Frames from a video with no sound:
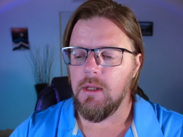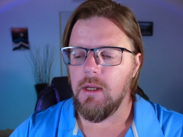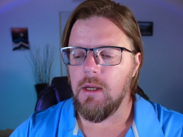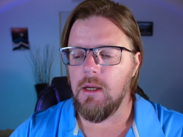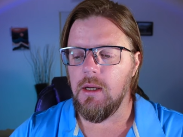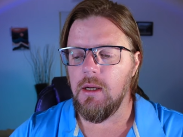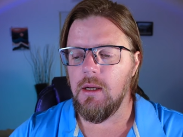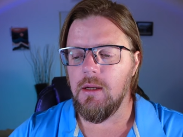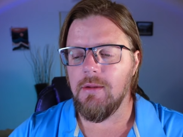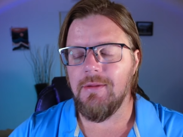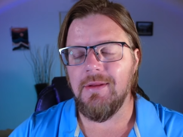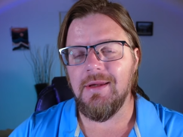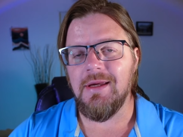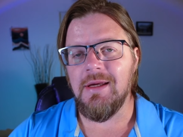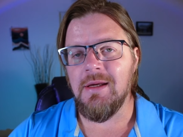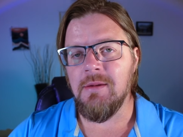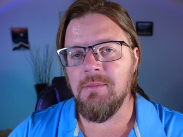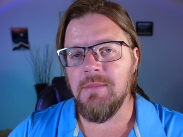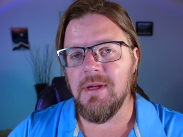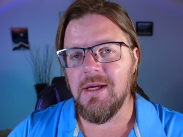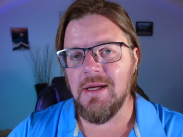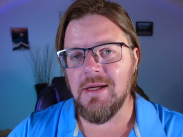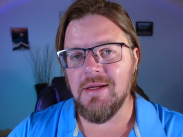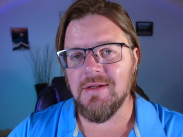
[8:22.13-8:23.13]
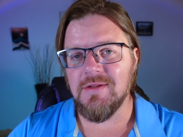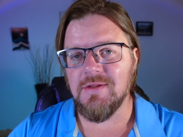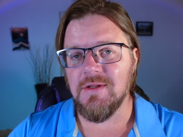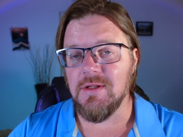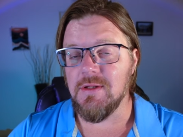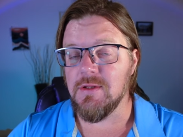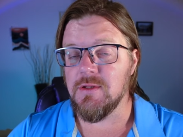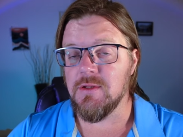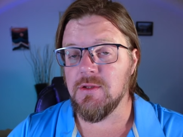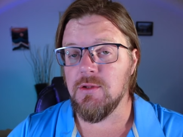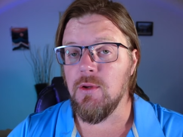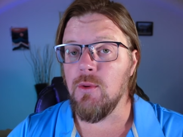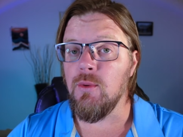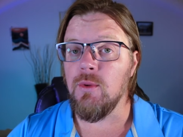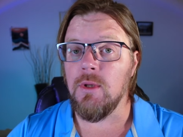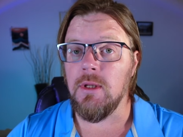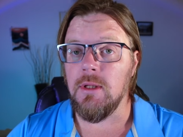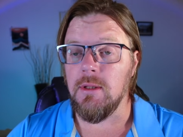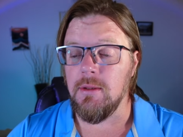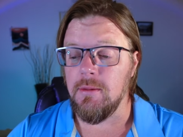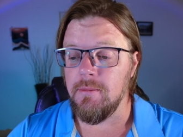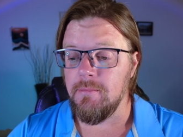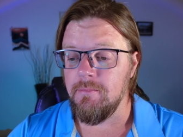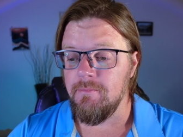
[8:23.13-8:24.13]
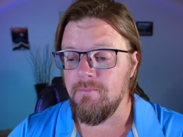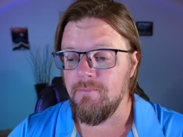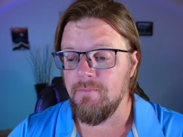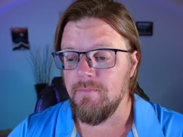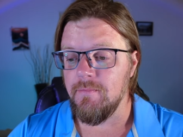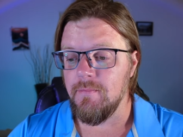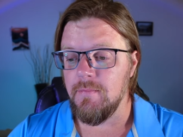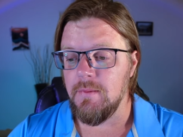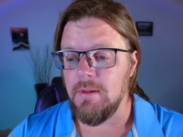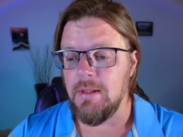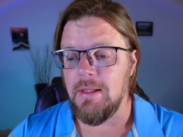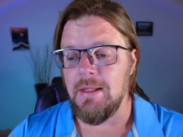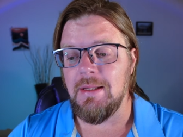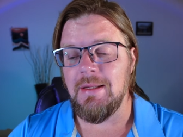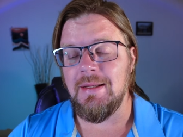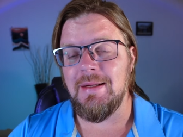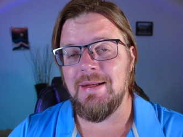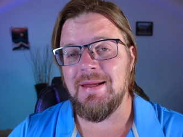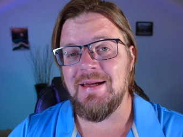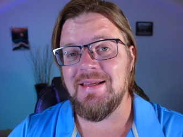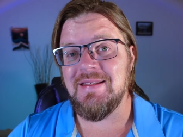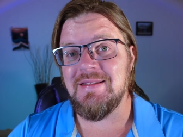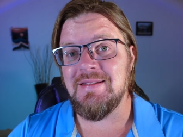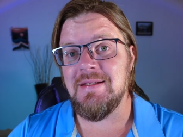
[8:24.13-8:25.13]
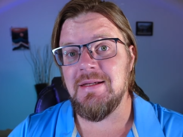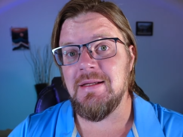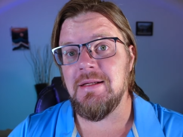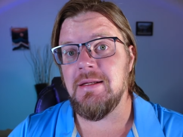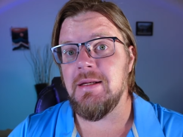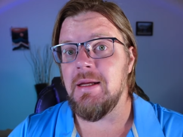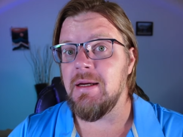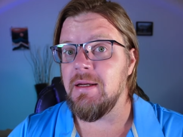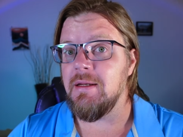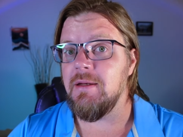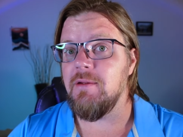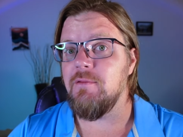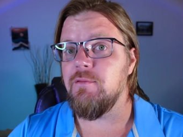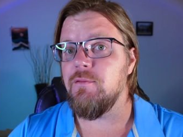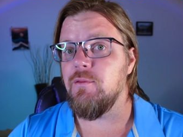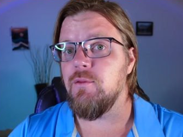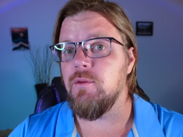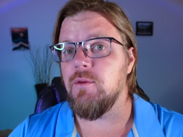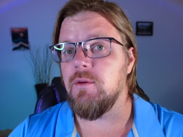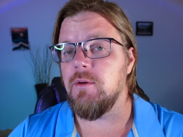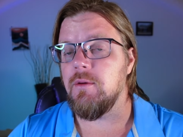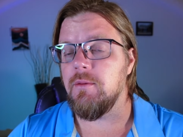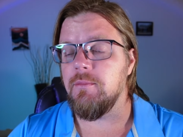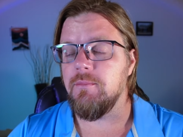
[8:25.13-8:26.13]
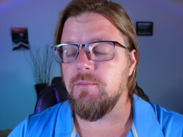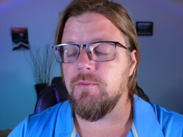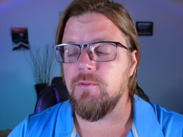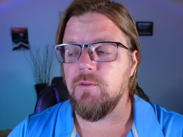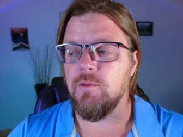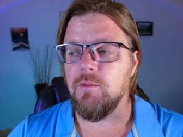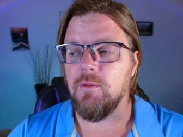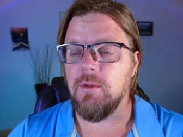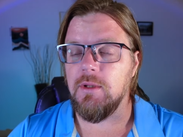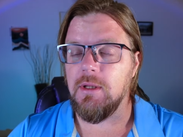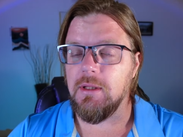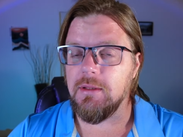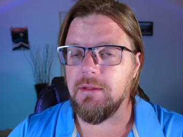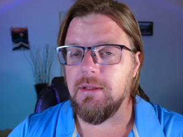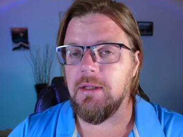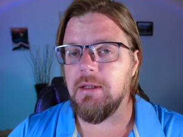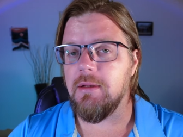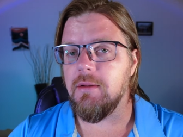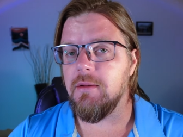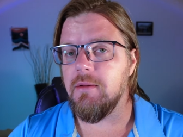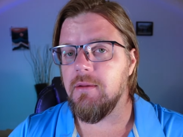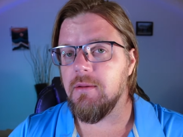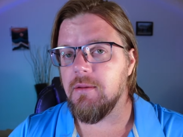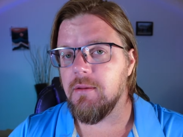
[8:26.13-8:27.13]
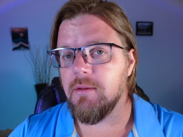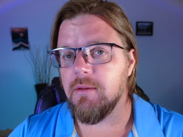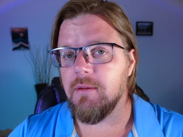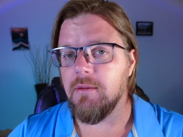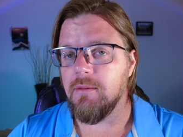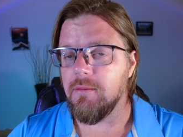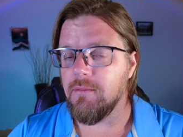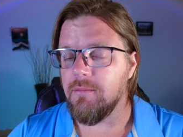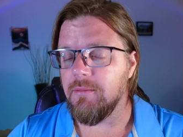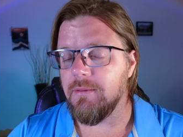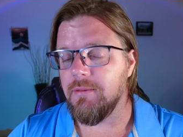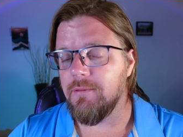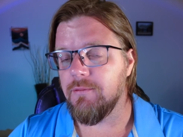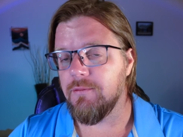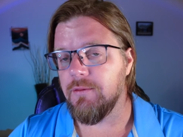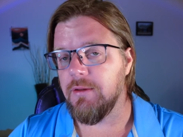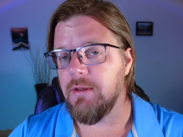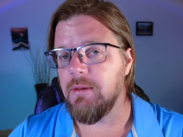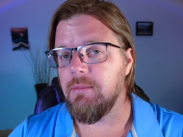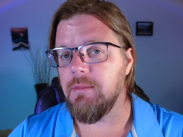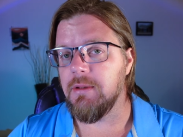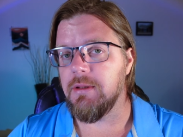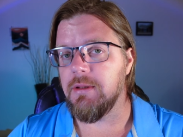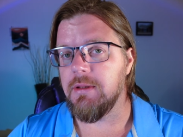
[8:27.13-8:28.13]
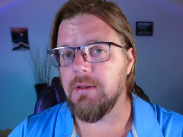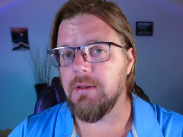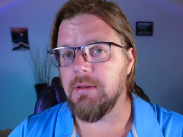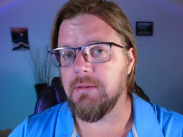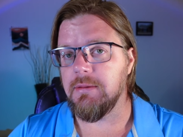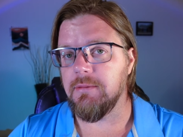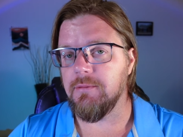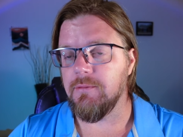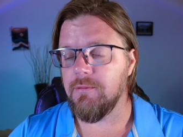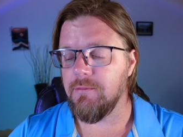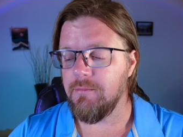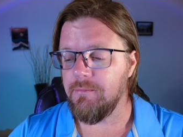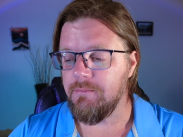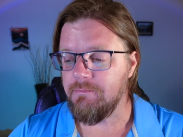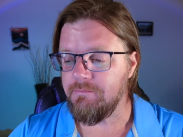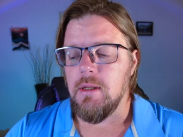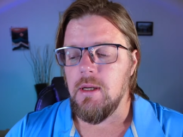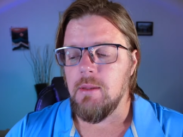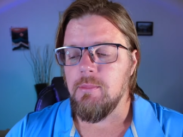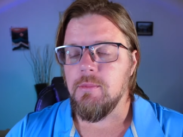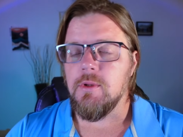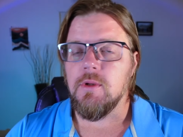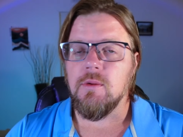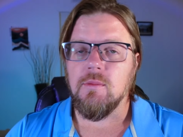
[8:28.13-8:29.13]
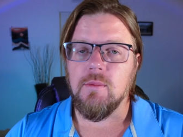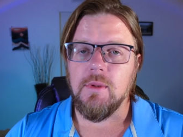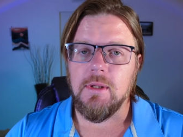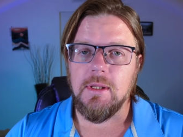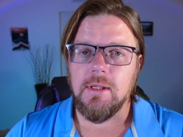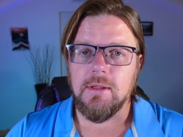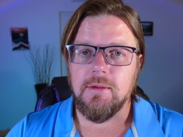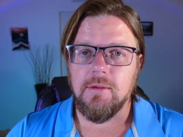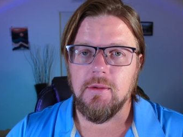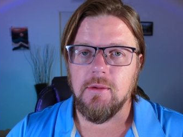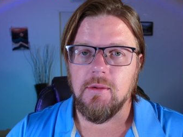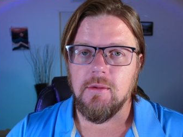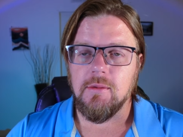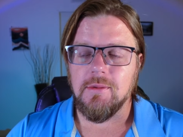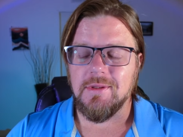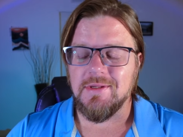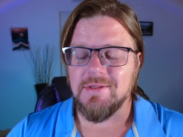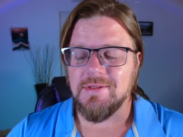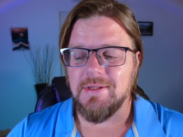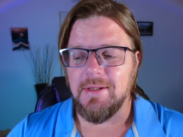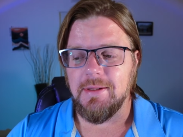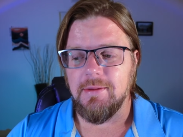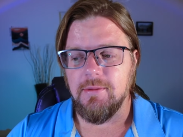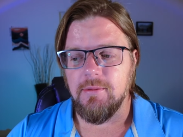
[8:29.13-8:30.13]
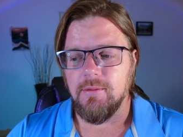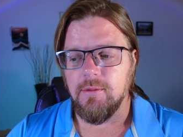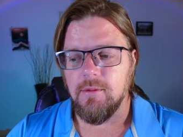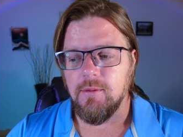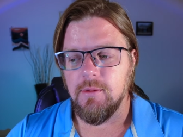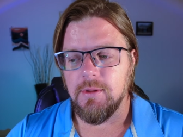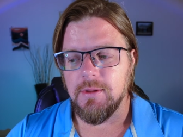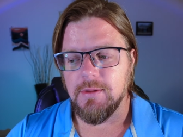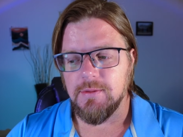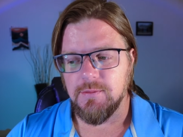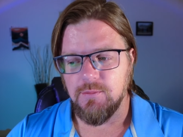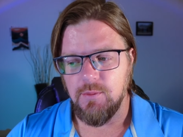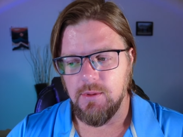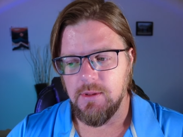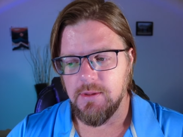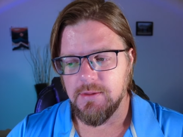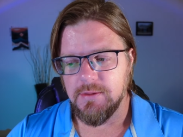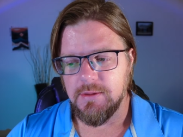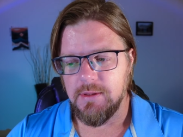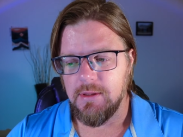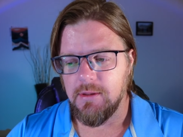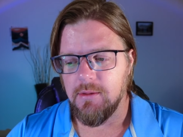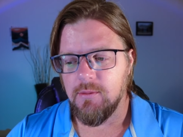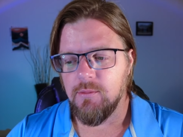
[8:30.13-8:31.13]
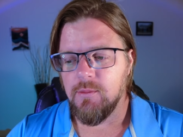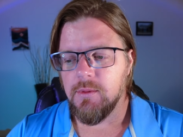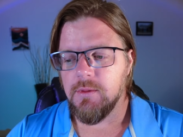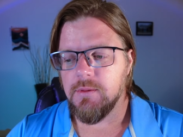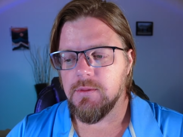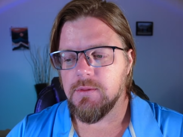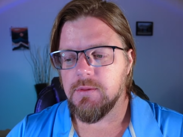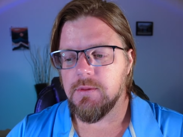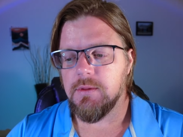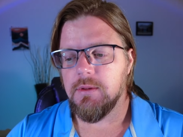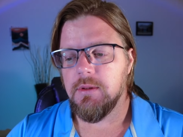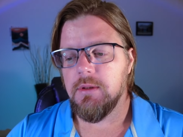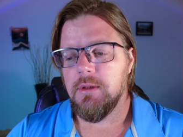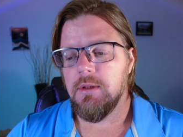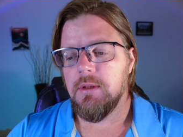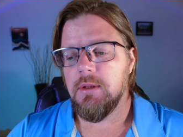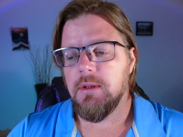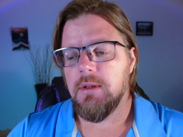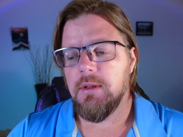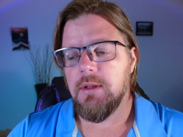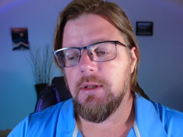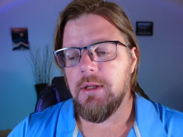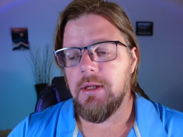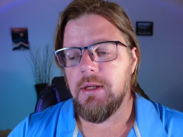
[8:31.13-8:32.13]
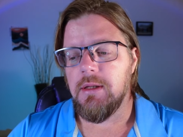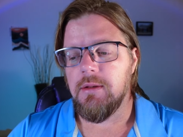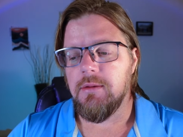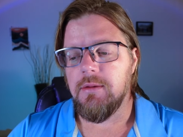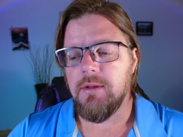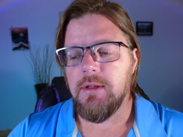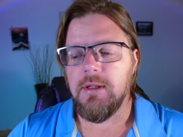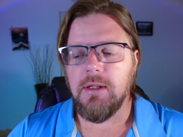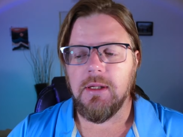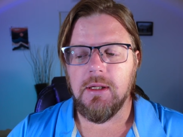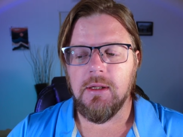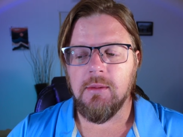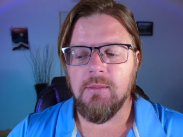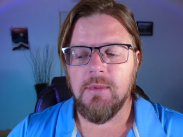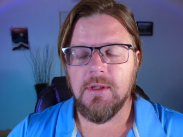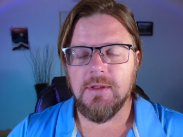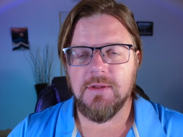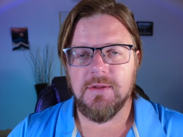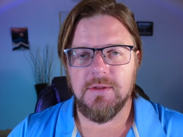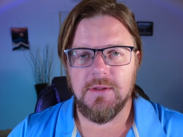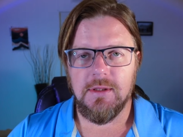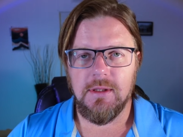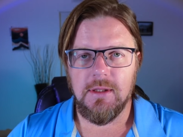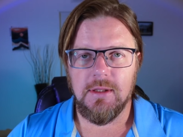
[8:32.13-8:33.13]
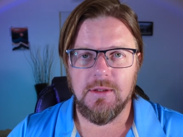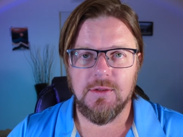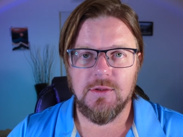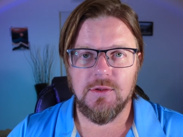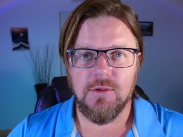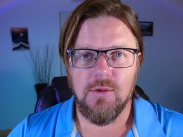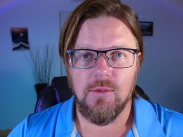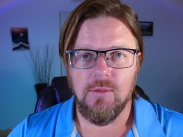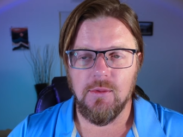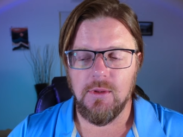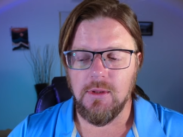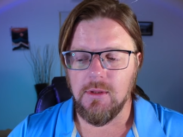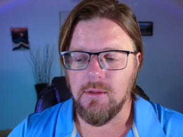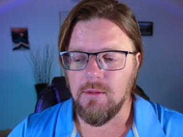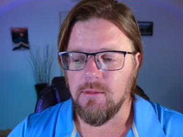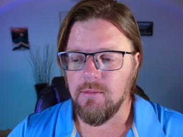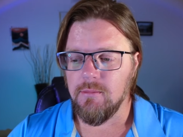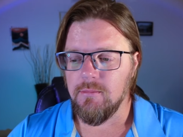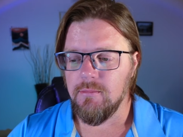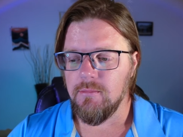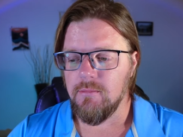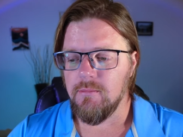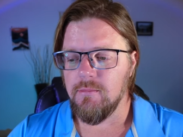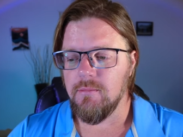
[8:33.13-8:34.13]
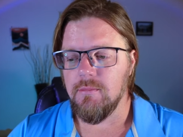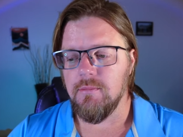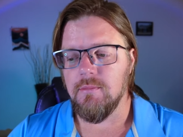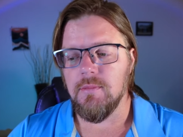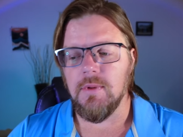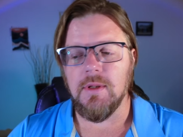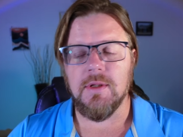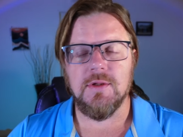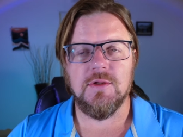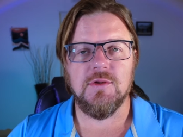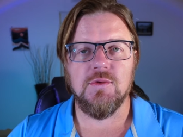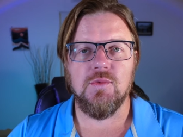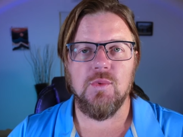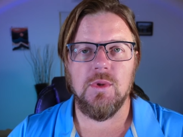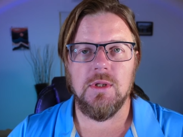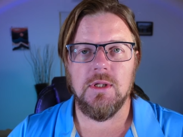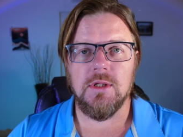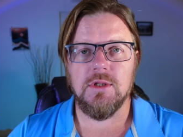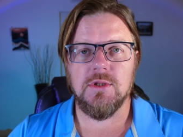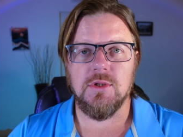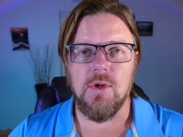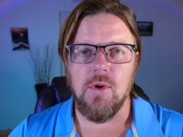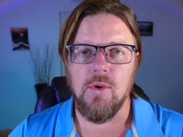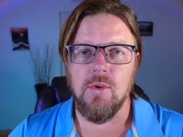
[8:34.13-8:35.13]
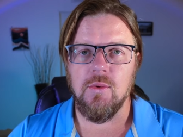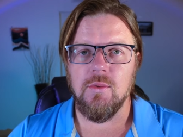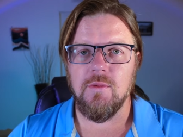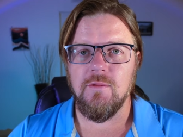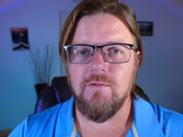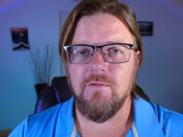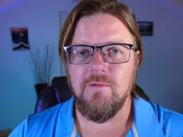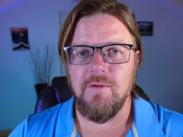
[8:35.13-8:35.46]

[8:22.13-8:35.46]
Uh, the MS Estonia in 1994, so not that long ago in the scheme of things. I'm going to read it though because I don't know it as well as the other ones. The MSC Estonia, a Swedish owned